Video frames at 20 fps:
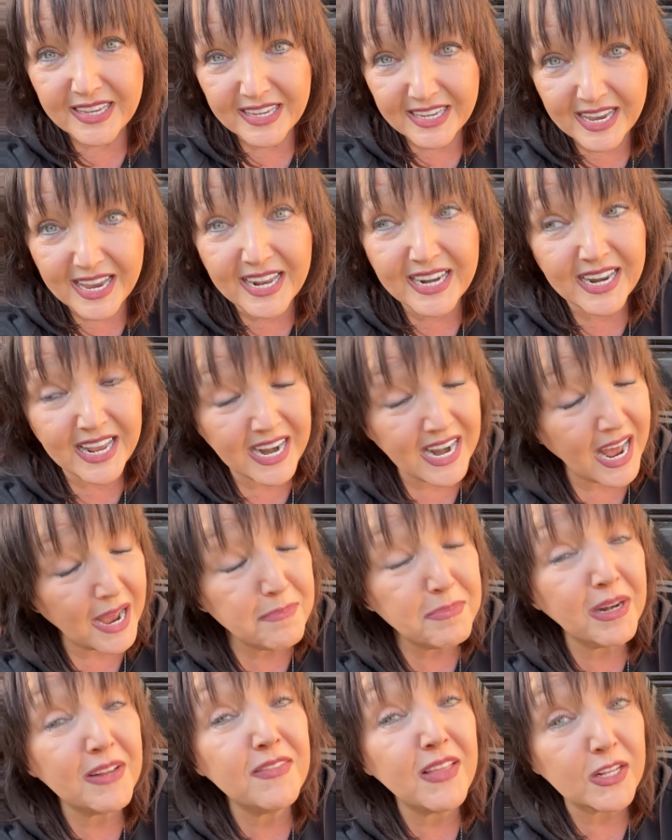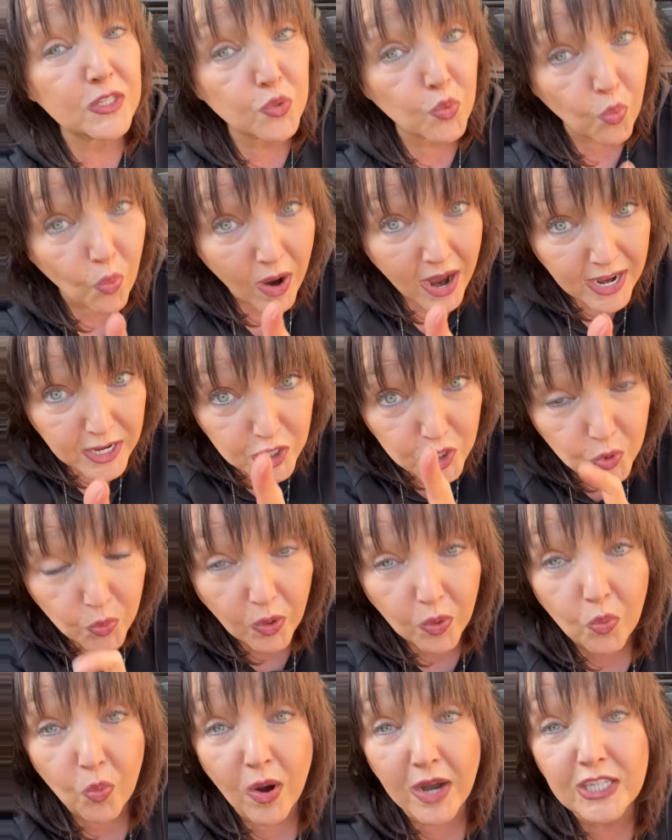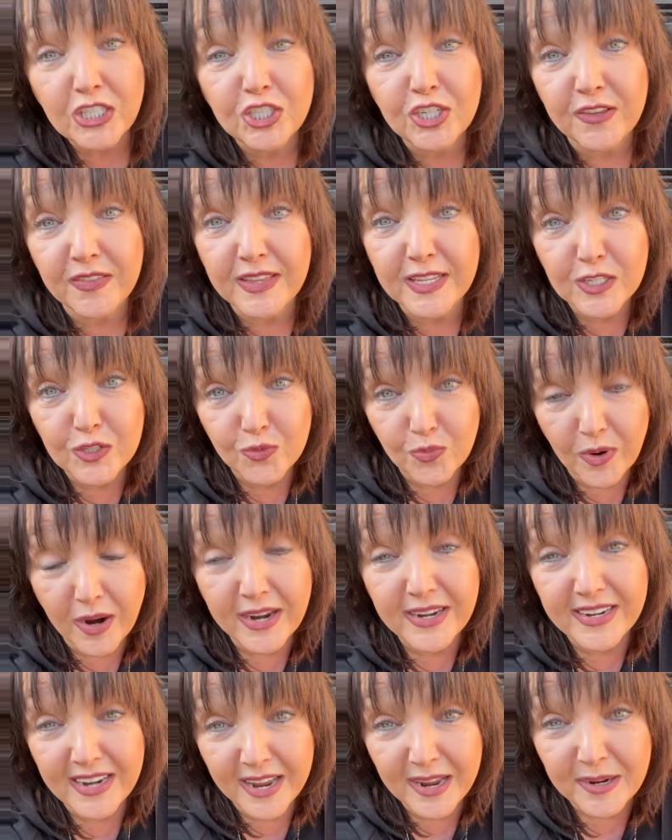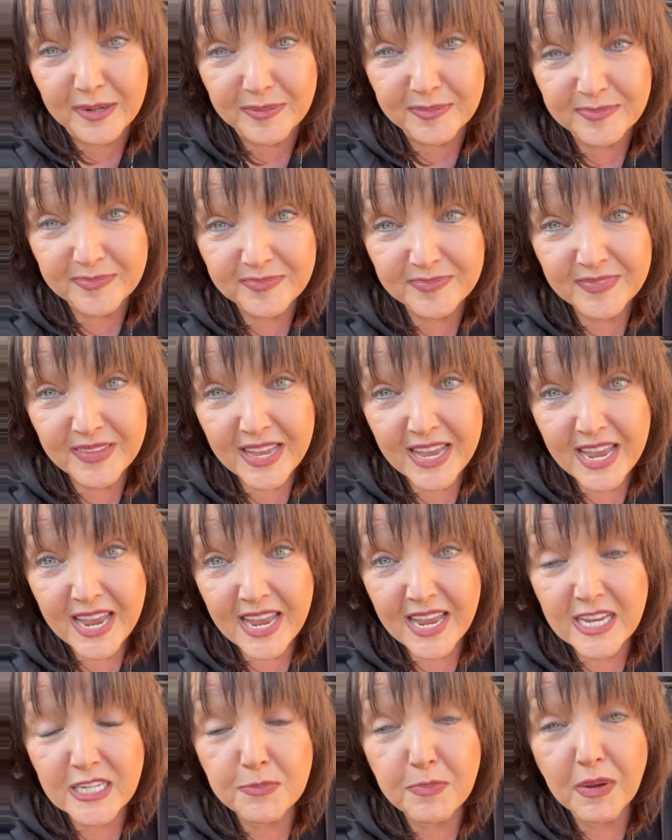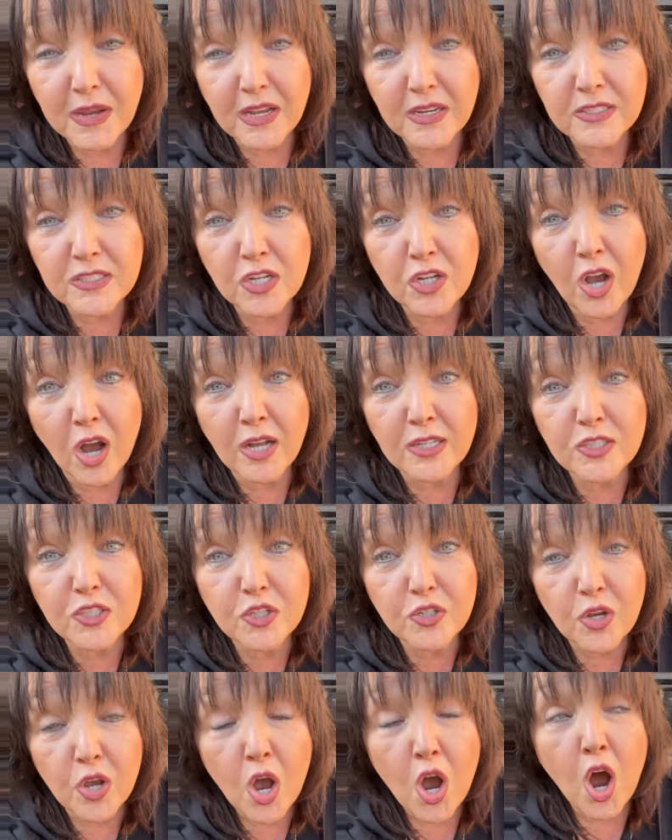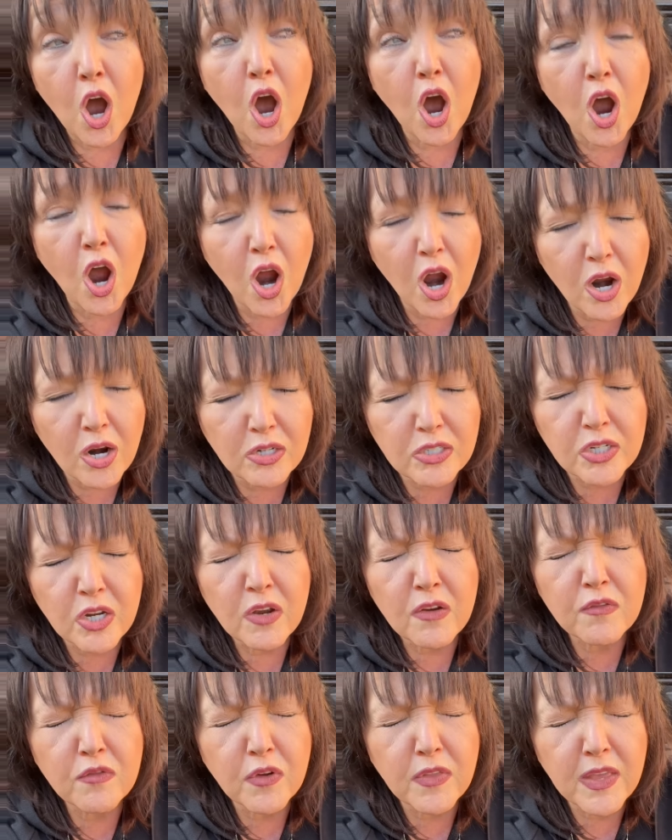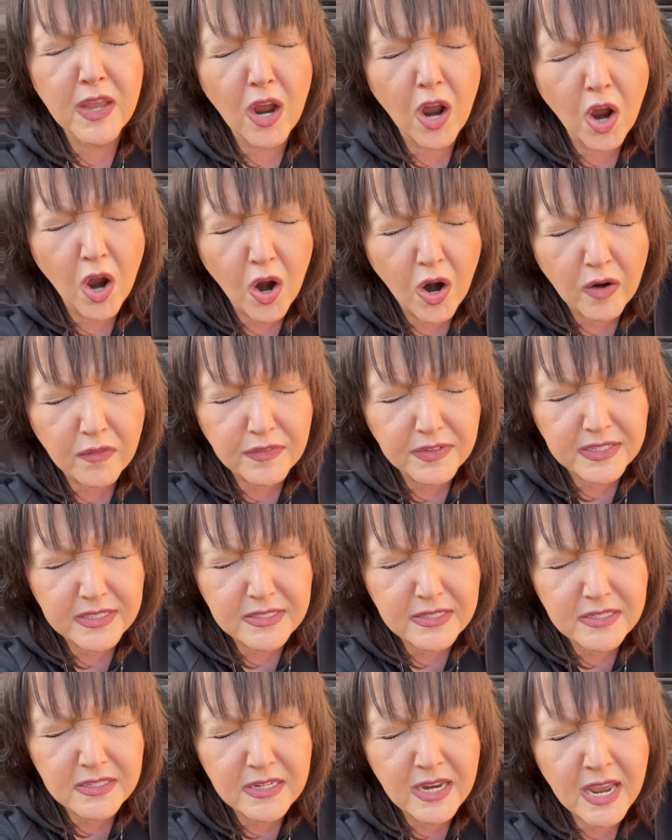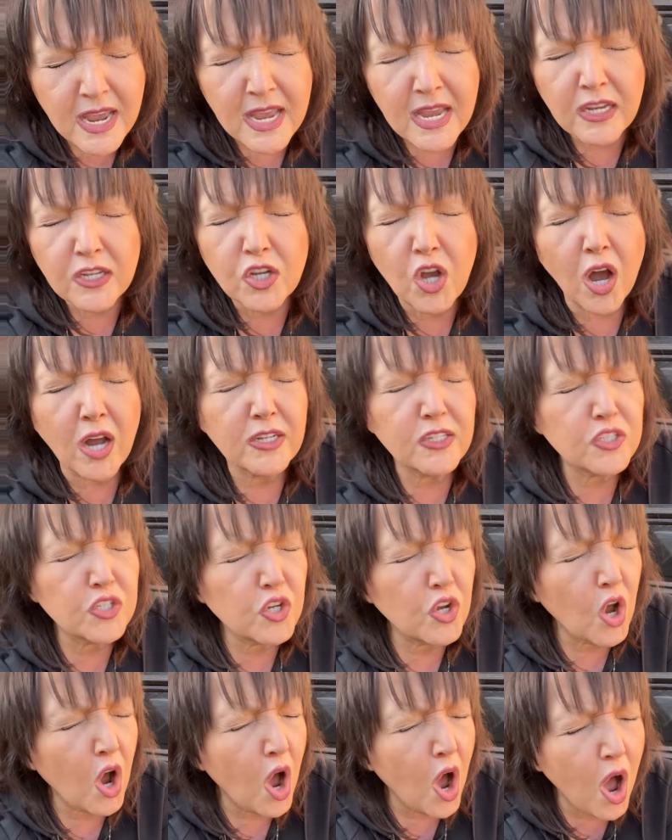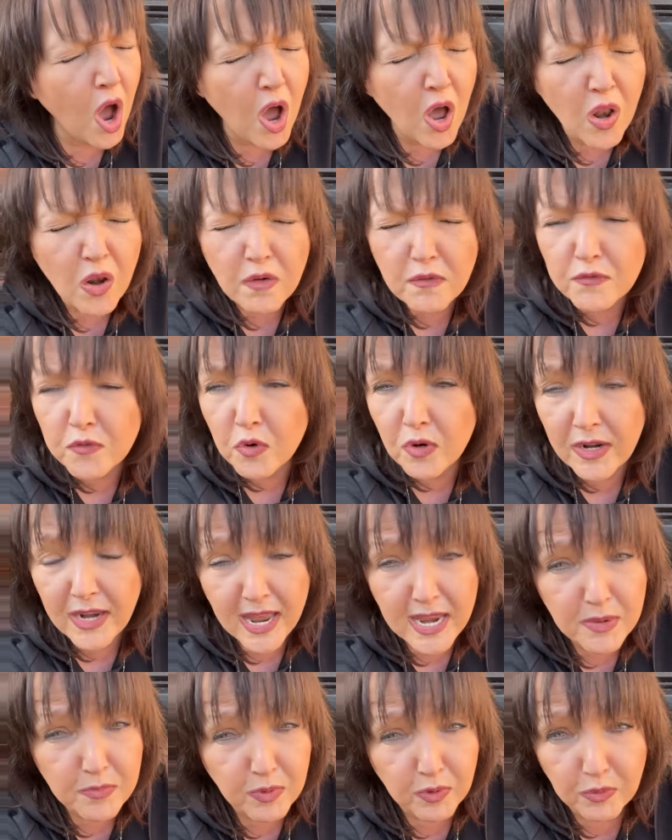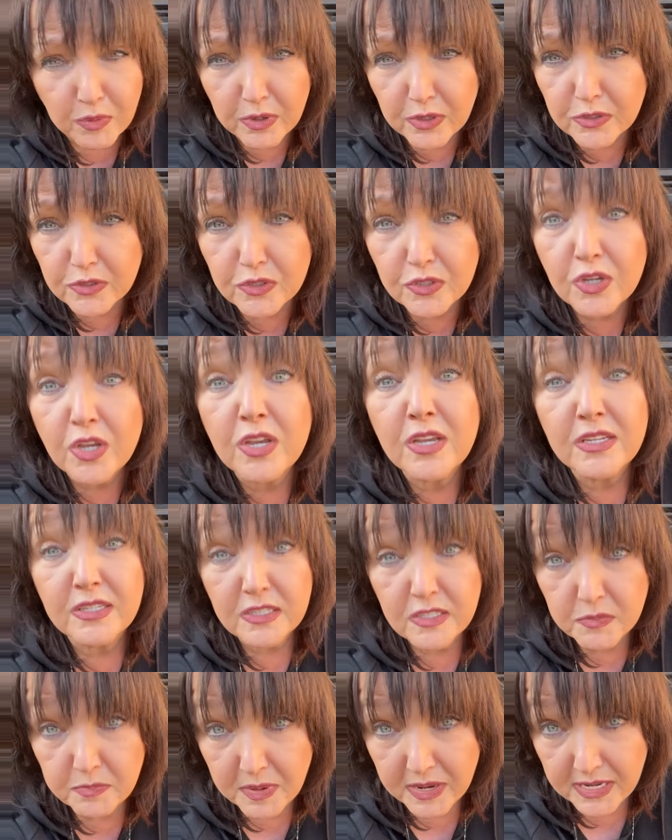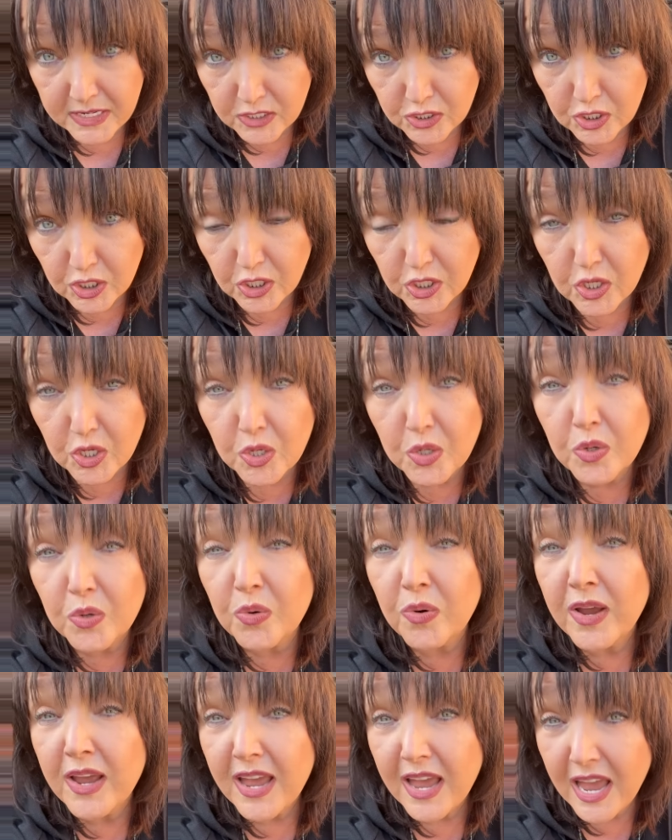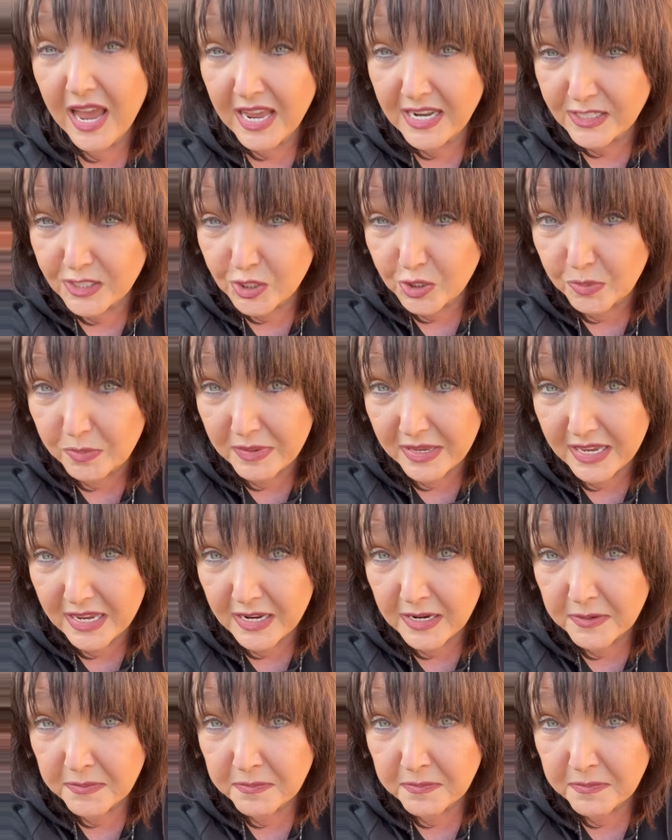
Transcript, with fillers: And, and I believe that's why you are watching this right now, is because God's heart for the harvest, God's call for laborers speaks to you and to me.